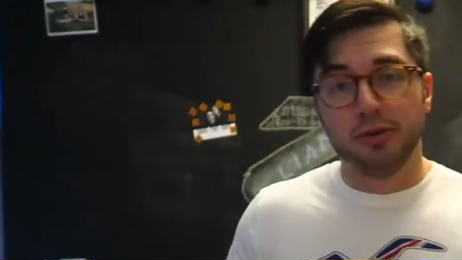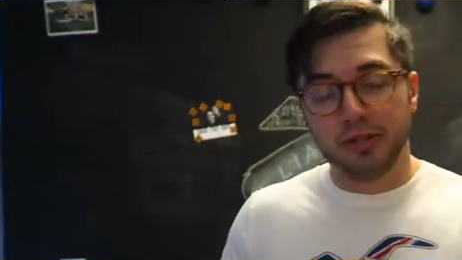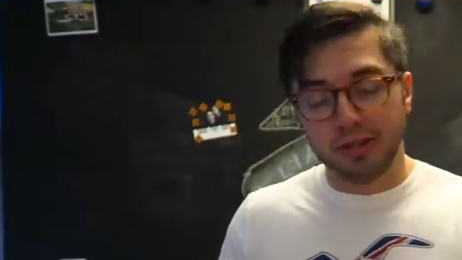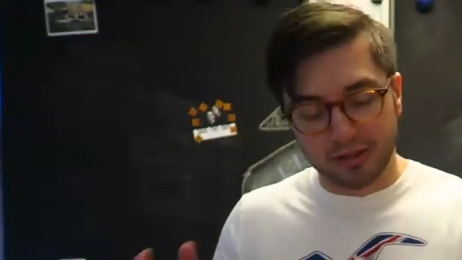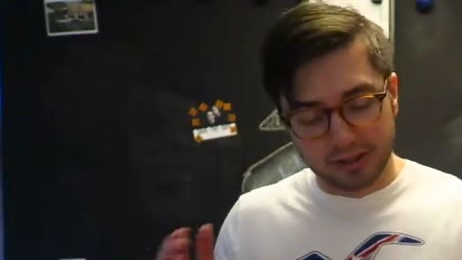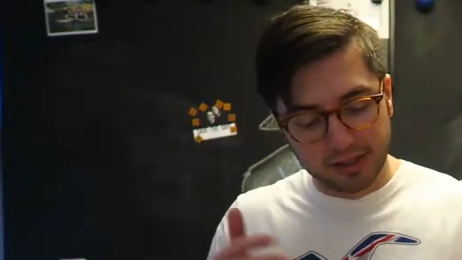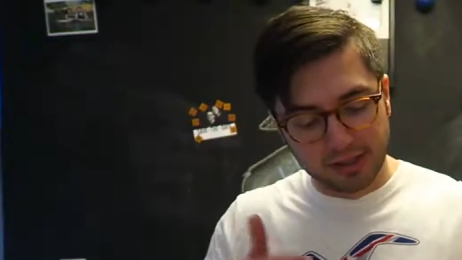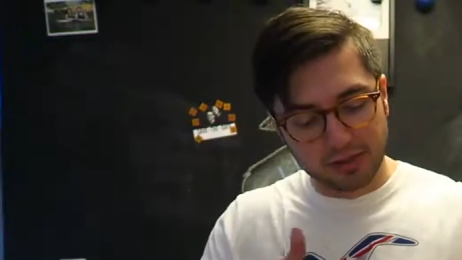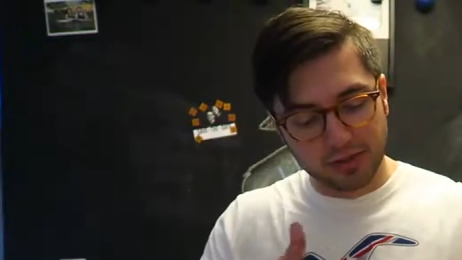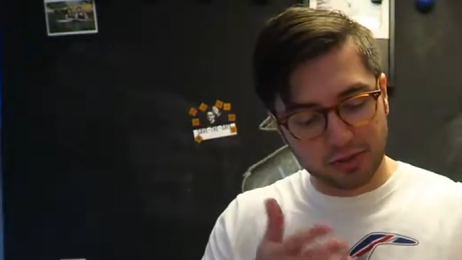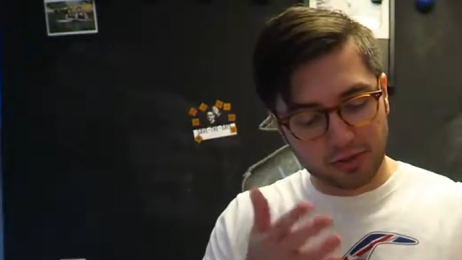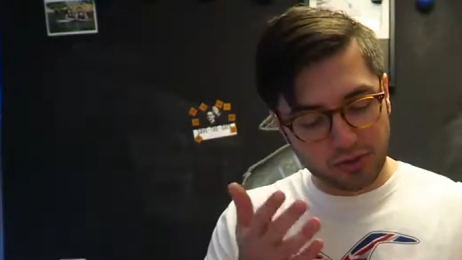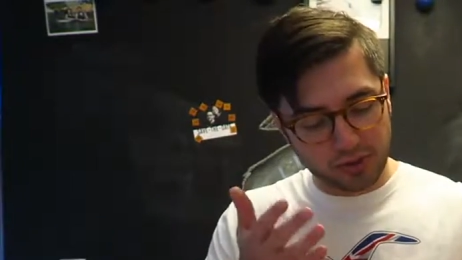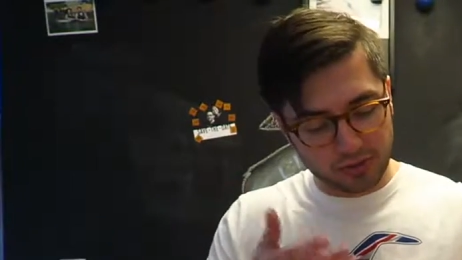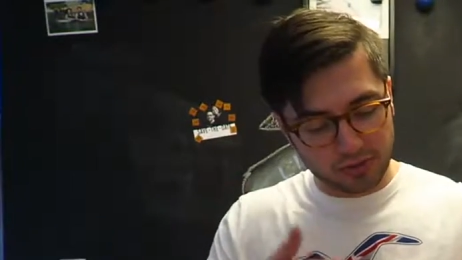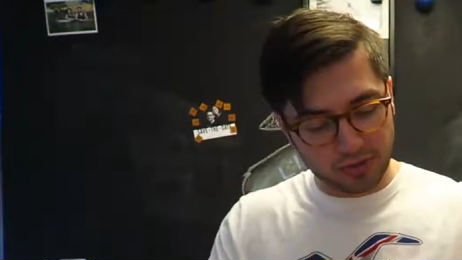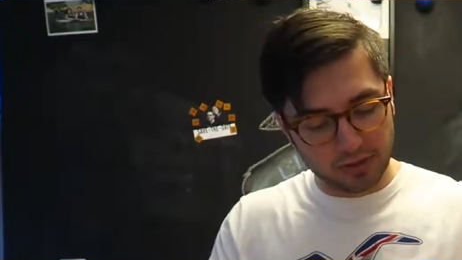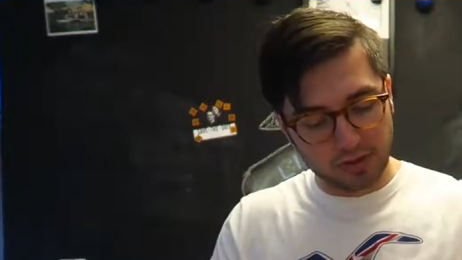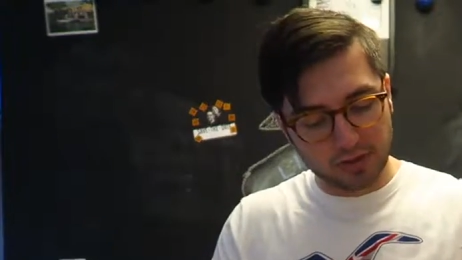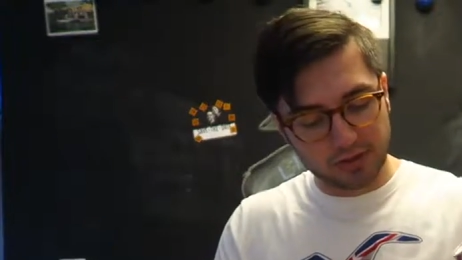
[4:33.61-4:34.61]
then with the additional
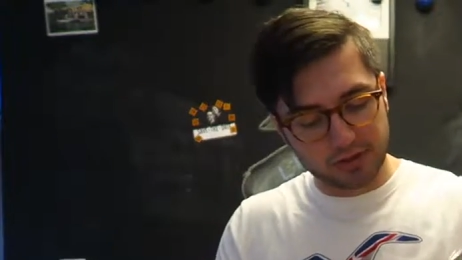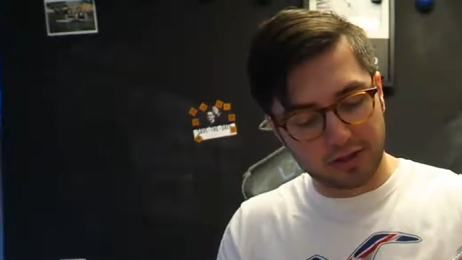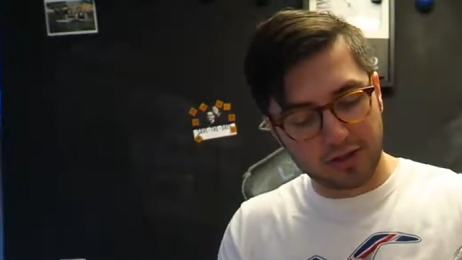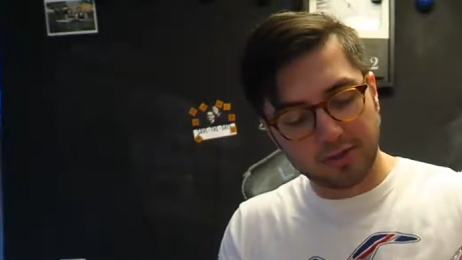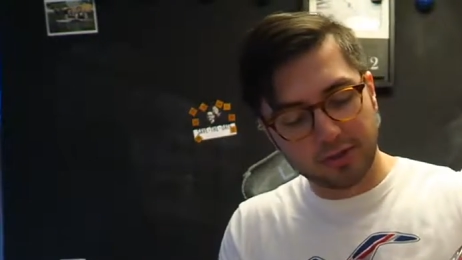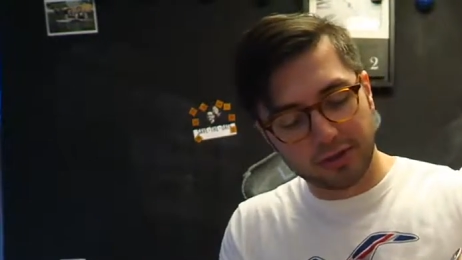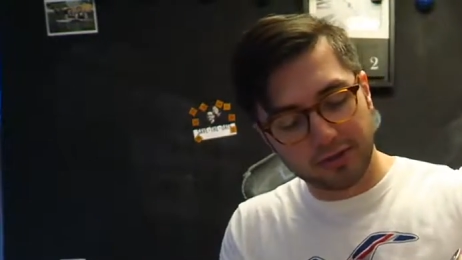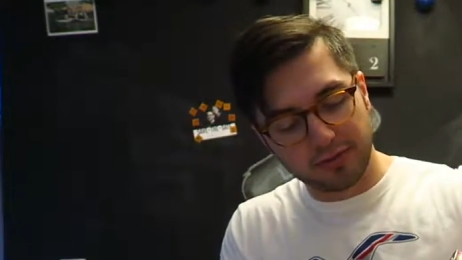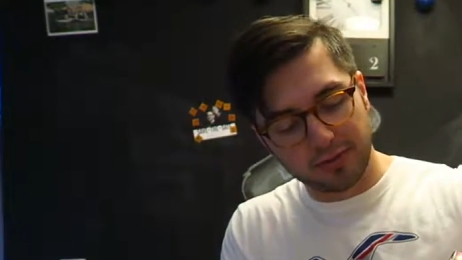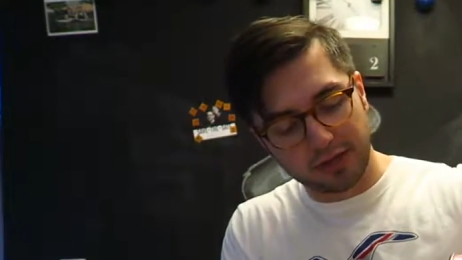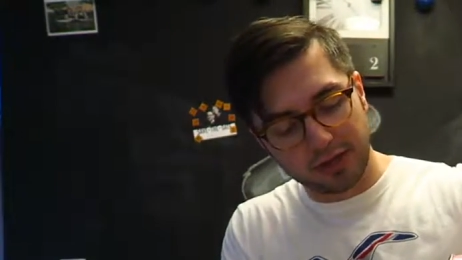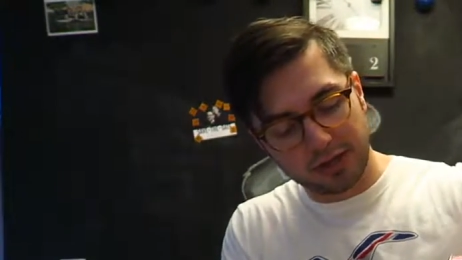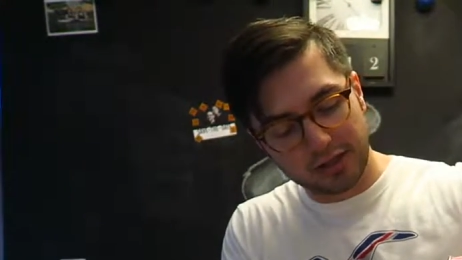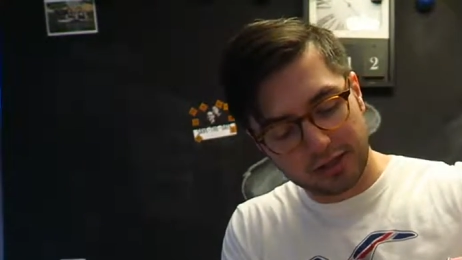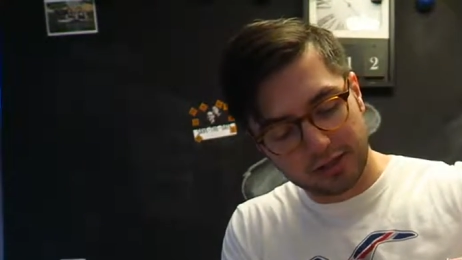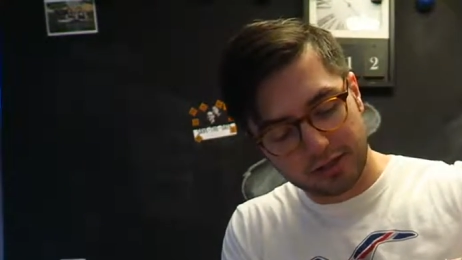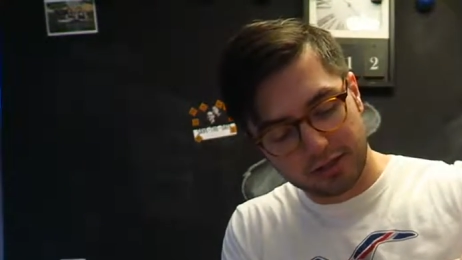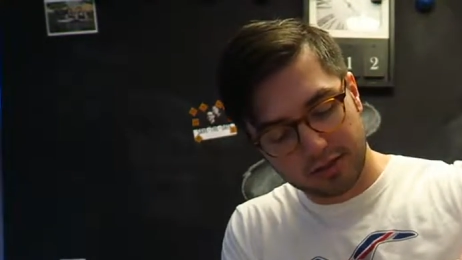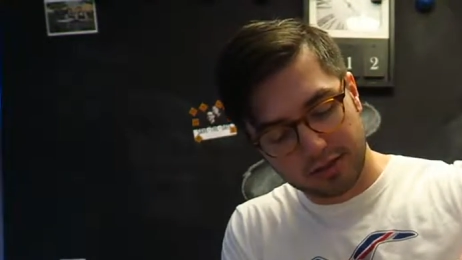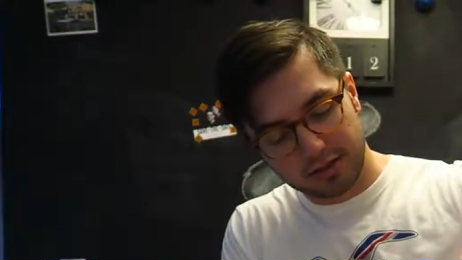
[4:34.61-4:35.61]
cream soda, top off the
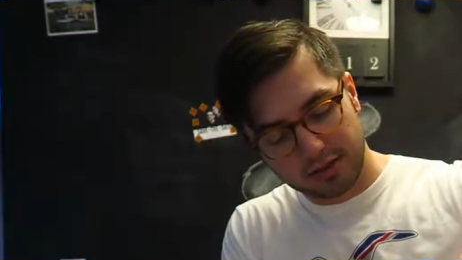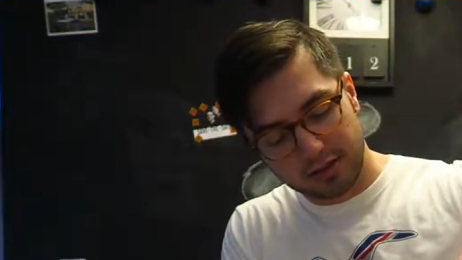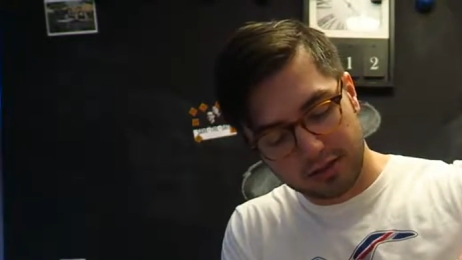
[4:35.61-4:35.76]
glass.